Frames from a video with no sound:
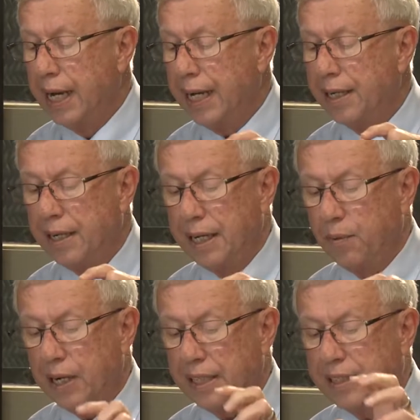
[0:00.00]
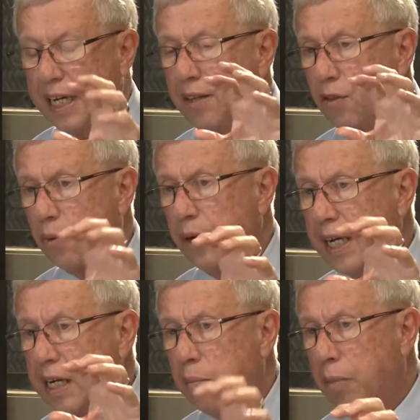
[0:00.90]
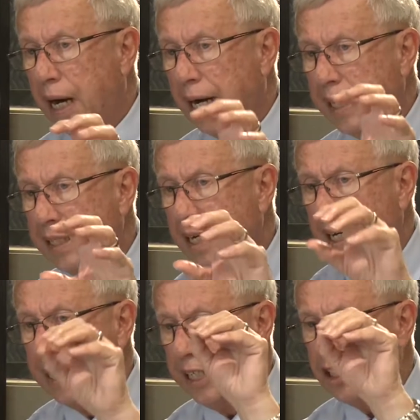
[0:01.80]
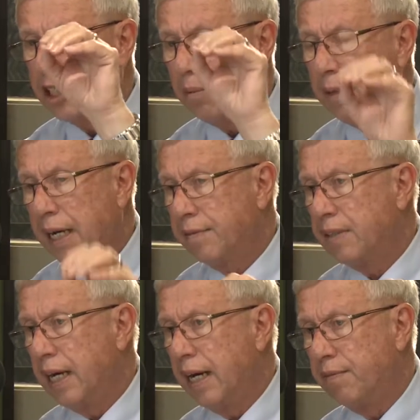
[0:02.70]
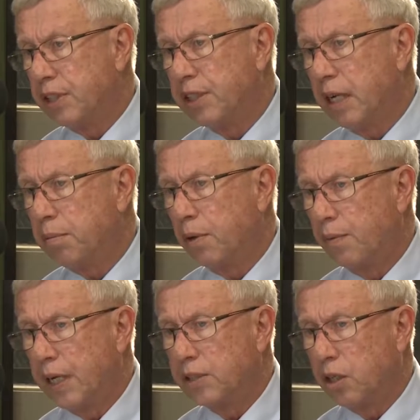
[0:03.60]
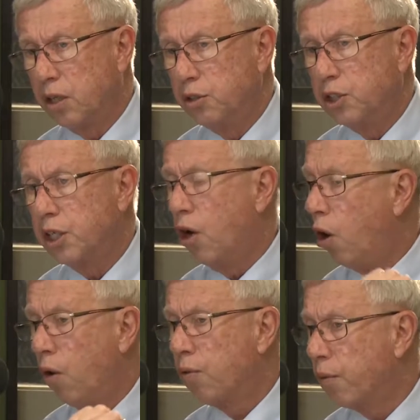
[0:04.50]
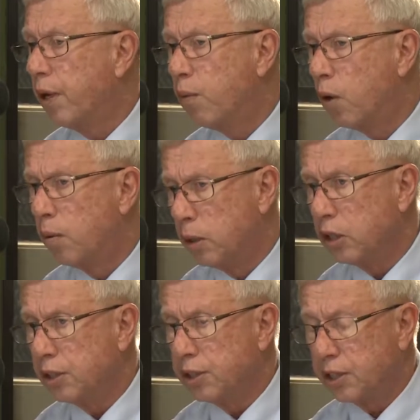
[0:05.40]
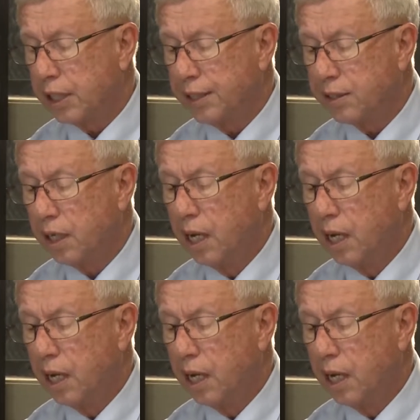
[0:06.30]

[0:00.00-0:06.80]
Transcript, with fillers: And, and when I say three combined, each of them have to have a separate resolution. All three were emergencies.